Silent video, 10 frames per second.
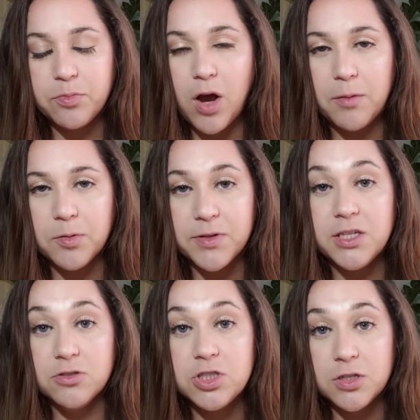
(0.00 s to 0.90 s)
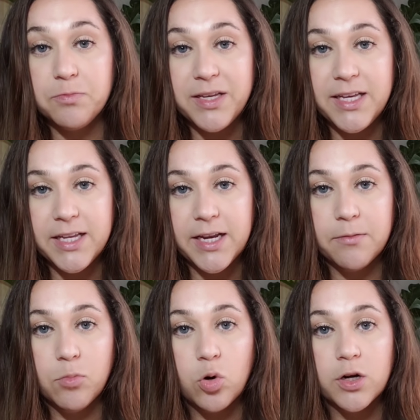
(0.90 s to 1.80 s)
Probably you should be eating
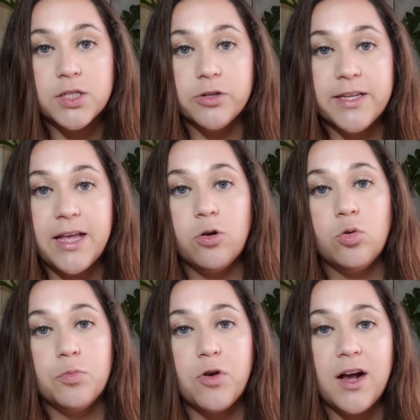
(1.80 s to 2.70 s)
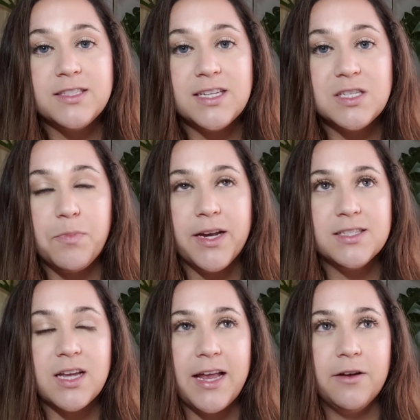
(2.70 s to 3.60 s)
more during that whole process, but
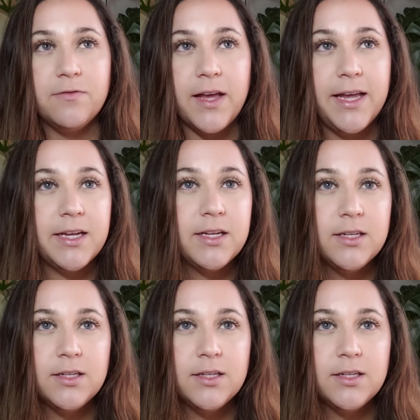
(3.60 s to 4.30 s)
it's kind of like,